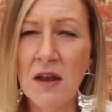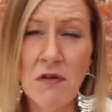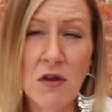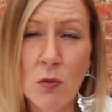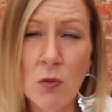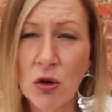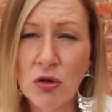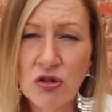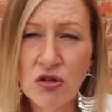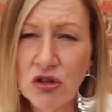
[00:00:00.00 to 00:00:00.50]
if
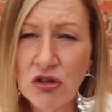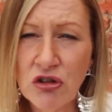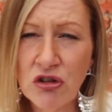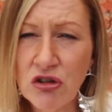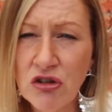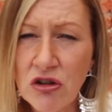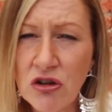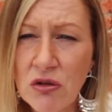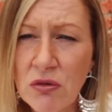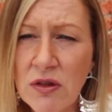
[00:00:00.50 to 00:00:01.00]
you wanted
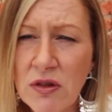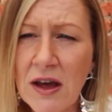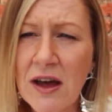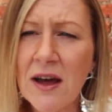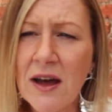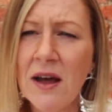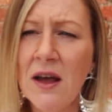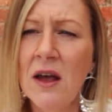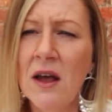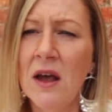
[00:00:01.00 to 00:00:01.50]
to do
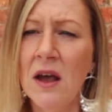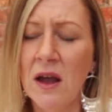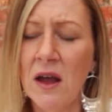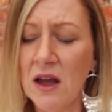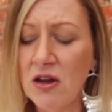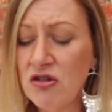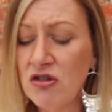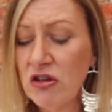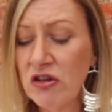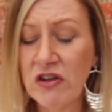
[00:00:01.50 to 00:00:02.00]
that.
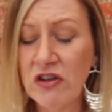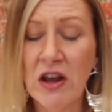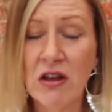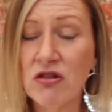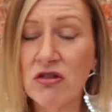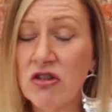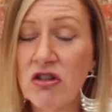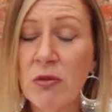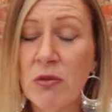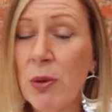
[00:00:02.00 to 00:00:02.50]
It just
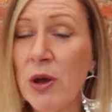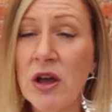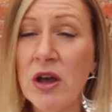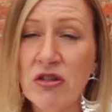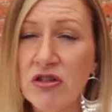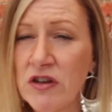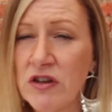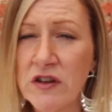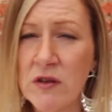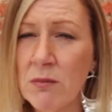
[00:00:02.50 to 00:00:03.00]
tells you to
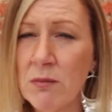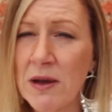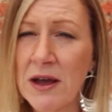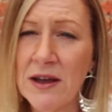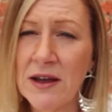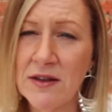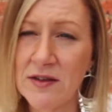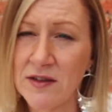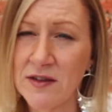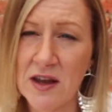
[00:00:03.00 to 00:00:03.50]
purchase some
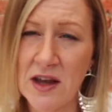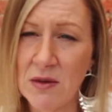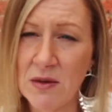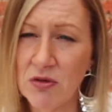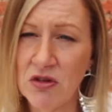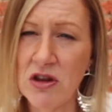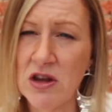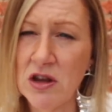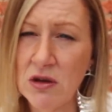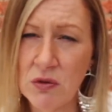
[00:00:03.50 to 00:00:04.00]
bias
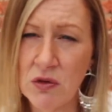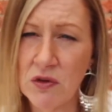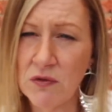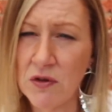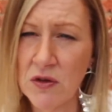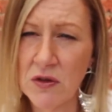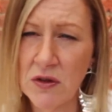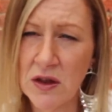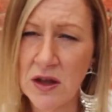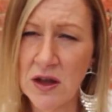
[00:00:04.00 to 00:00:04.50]
tape to use
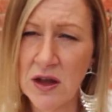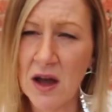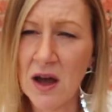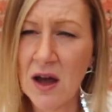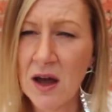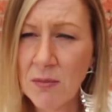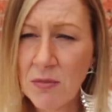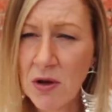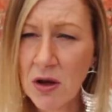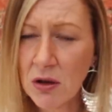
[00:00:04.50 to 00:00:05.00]
for the
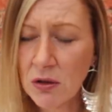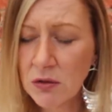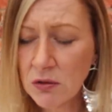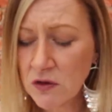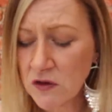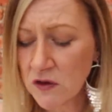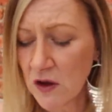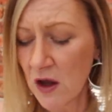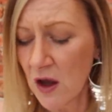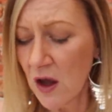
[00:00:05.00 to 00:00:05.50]

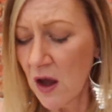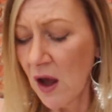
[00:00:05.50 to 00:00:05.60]
armholes.